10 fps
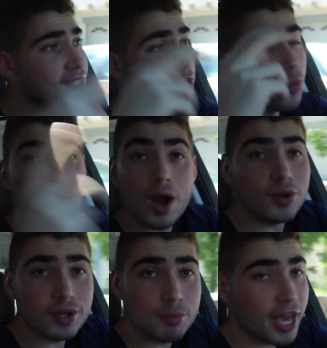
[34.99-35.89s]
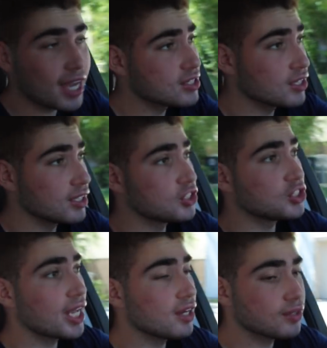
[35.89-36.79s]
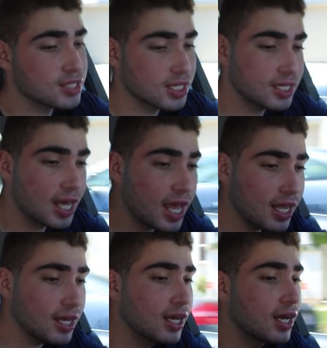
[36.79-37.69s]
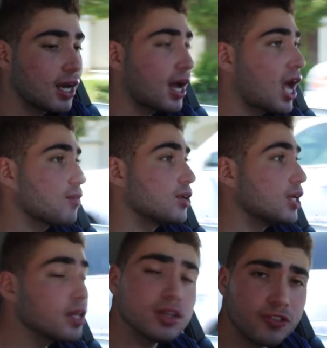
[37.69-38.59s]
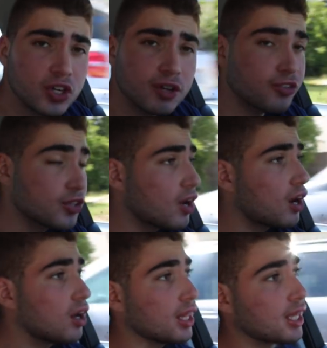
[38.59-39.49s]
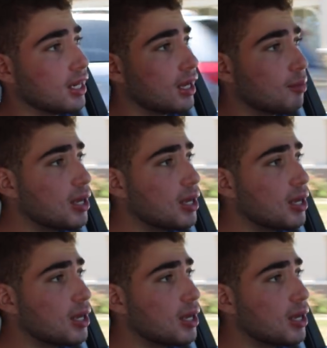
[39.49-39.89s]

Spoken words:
guys, welcome back to the channel. Today I have another video for y'all, and